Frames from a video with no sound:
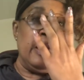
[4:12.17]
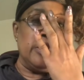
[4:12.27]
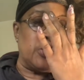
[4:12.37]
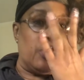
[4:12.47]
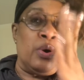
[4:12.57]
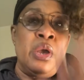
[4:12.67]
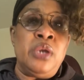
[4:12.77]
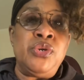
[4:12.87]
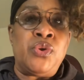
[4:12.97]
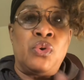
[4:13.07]
So,
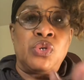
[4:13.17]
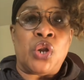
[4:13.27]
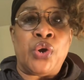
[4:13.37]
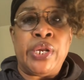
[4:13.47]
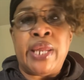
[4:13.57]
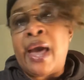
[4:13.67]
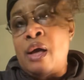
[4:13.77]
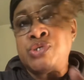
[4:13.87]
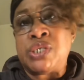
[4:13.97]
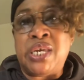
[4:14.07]
learning
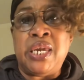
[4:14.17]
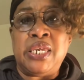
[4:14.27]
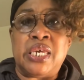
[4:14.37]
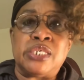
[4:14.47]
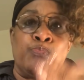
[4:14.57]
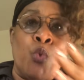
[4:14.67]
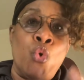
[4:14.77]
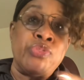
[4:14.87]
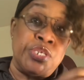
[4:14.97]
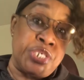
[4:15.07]
how to eat is
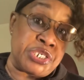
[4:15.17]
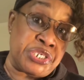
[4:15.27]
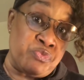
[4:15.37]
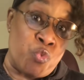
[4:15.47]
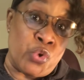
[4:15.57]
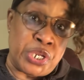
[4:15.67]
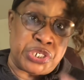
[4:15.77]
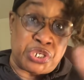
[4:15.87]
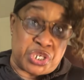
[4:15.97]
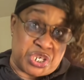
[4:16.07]
more than just wanting
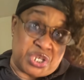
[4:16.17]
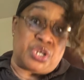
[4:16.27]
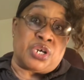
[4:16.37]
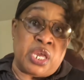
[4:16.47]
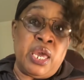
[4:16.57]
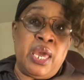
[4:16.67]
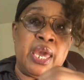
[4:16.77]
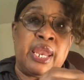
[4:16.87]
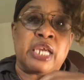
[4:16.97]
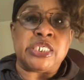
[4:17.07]
to cook
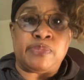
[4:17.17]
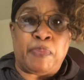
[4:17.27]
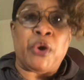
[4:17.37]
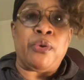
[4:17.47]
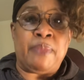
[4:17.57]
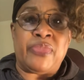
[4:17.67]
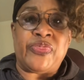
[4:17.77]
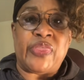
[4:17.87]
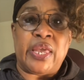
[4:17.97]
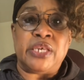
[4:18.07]
and experiment
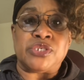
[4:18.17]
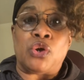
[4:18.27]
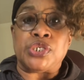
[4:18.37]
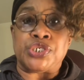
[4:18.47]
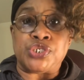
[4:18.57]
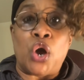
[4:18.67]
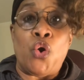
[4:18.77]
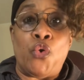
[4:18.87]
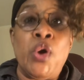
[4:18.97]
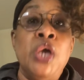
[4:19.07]
things on the
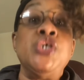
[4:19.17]
stove.